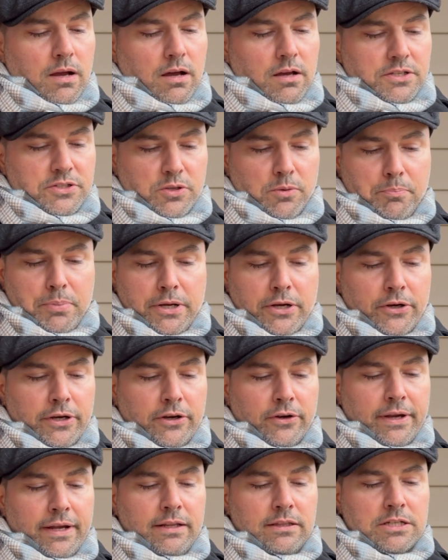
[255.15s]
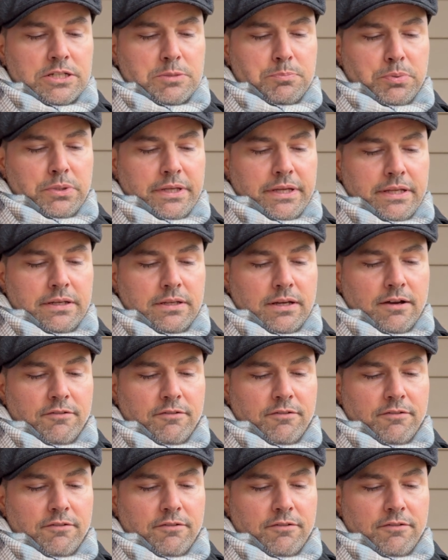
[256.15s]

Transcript: a superior English blend